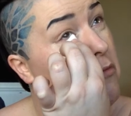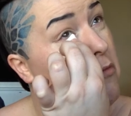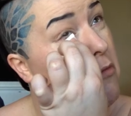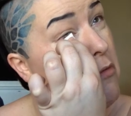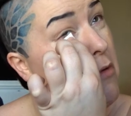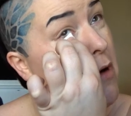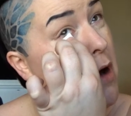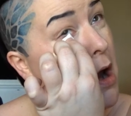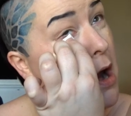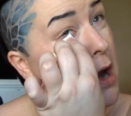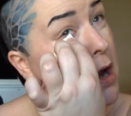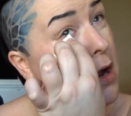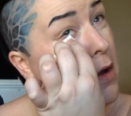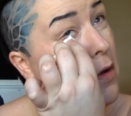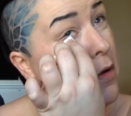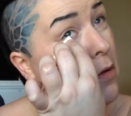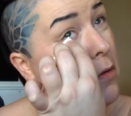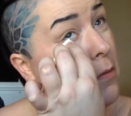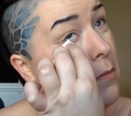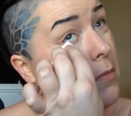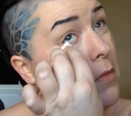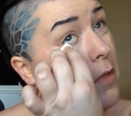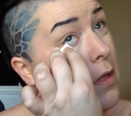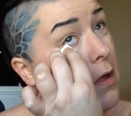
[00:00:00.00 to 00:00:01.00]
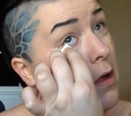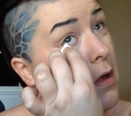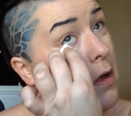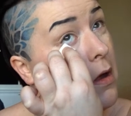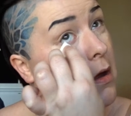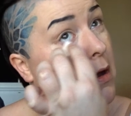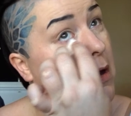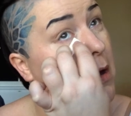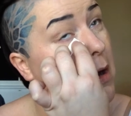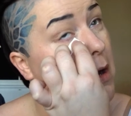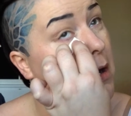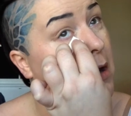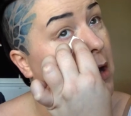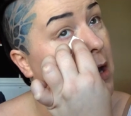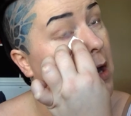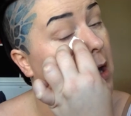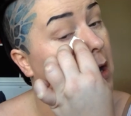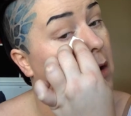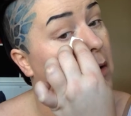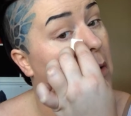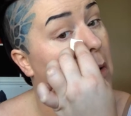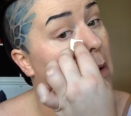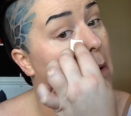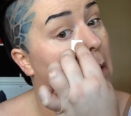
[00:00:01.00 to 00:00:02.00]
right up and get
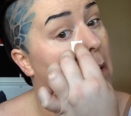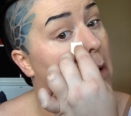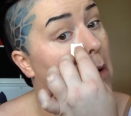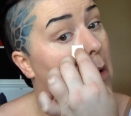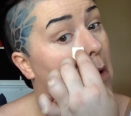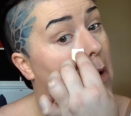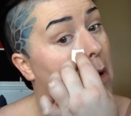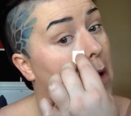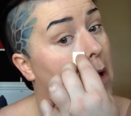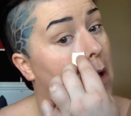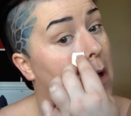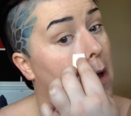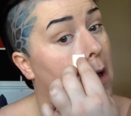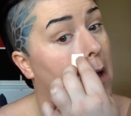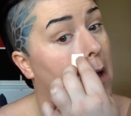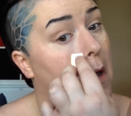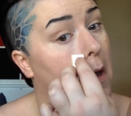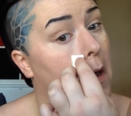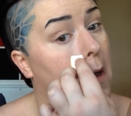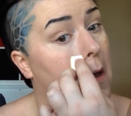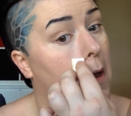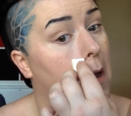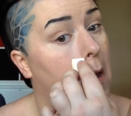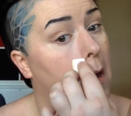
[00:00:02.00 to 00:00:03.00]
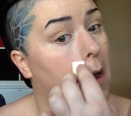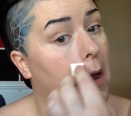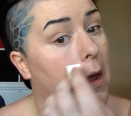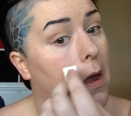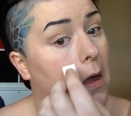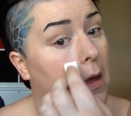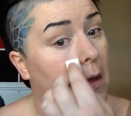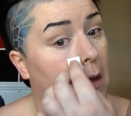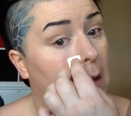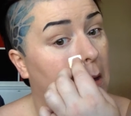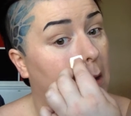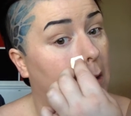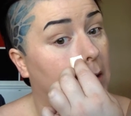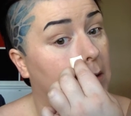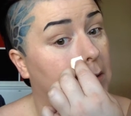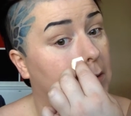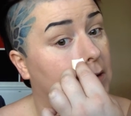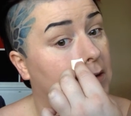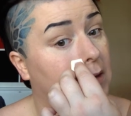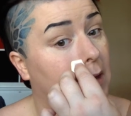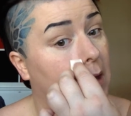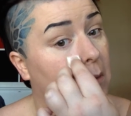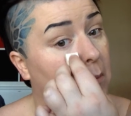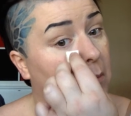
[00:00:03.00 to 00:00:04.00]
it all. And
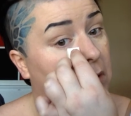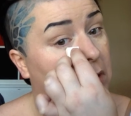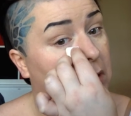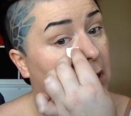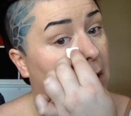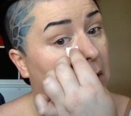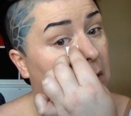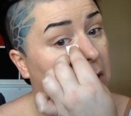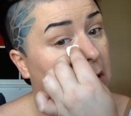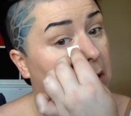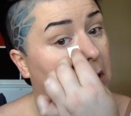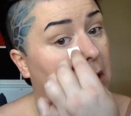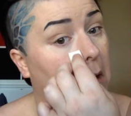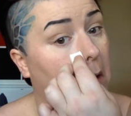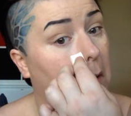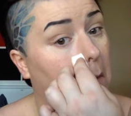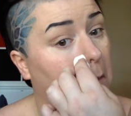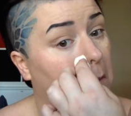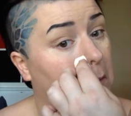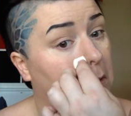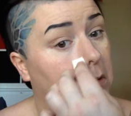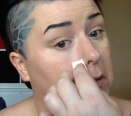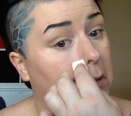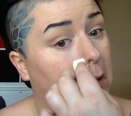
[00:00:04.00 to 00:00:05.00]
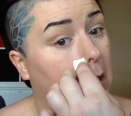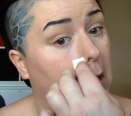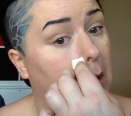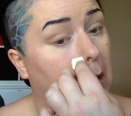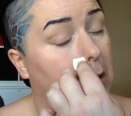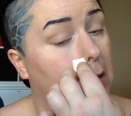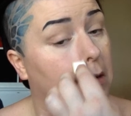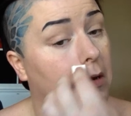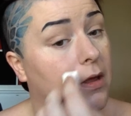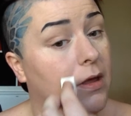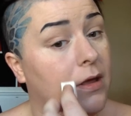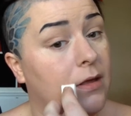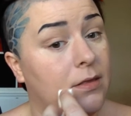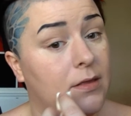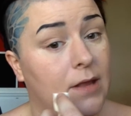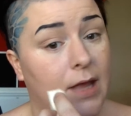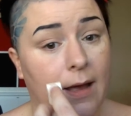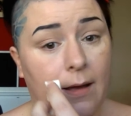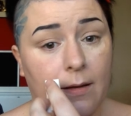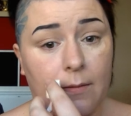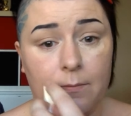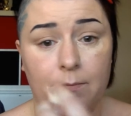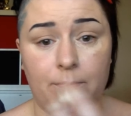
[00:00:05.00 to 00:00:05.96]
same with down your nose, in that